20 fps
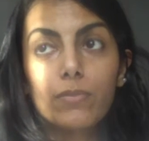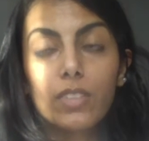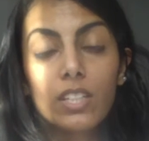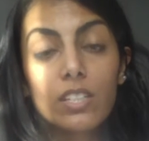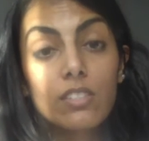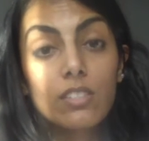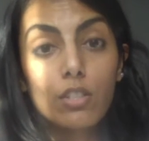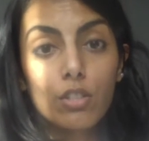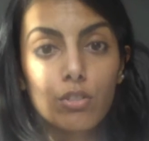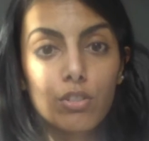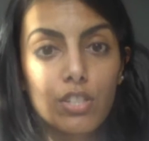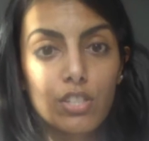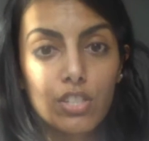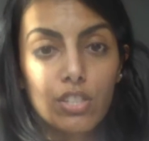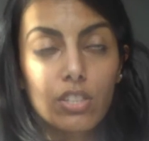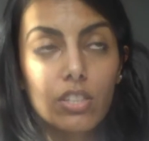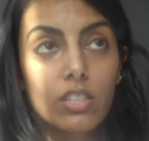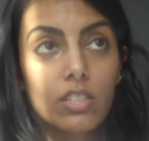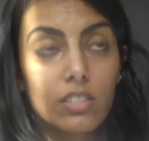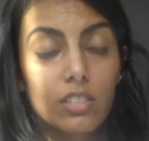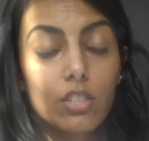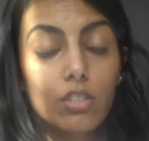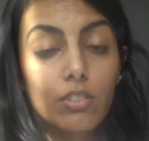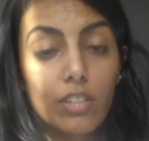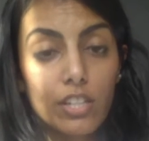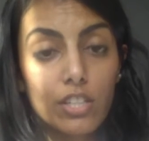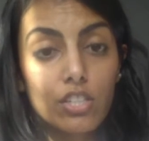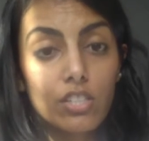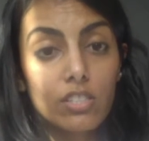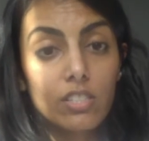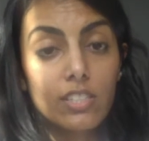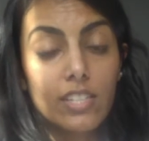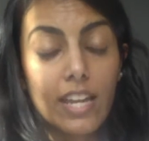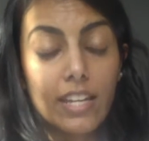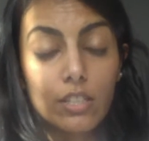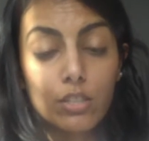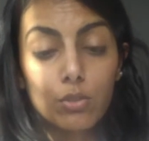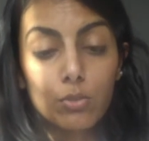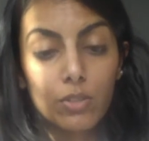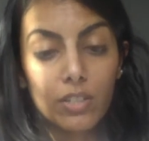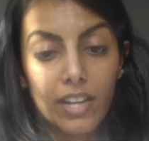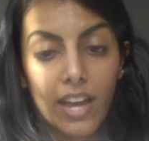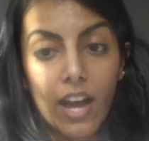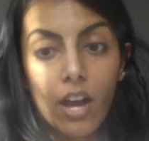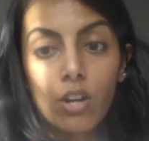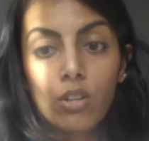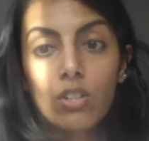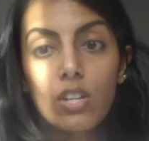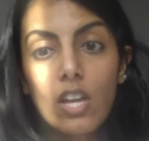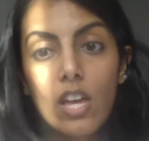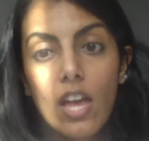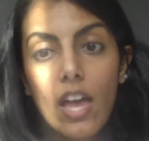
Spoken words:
consideration to take into account.